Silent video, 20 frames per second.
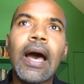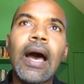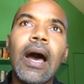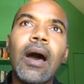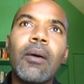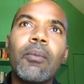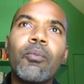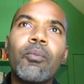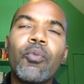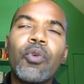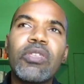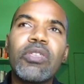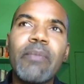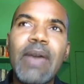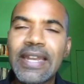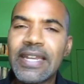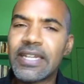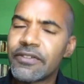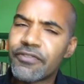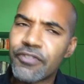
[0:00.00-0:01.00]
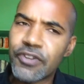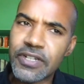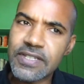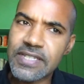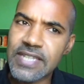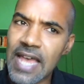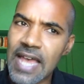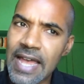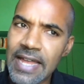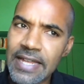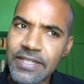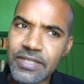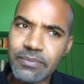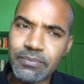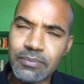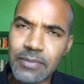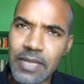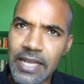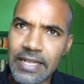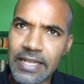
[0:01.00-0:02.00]
um, with many different sides
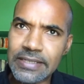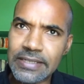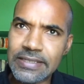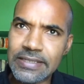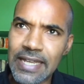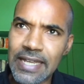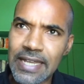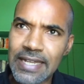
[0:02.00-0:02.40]
and, and,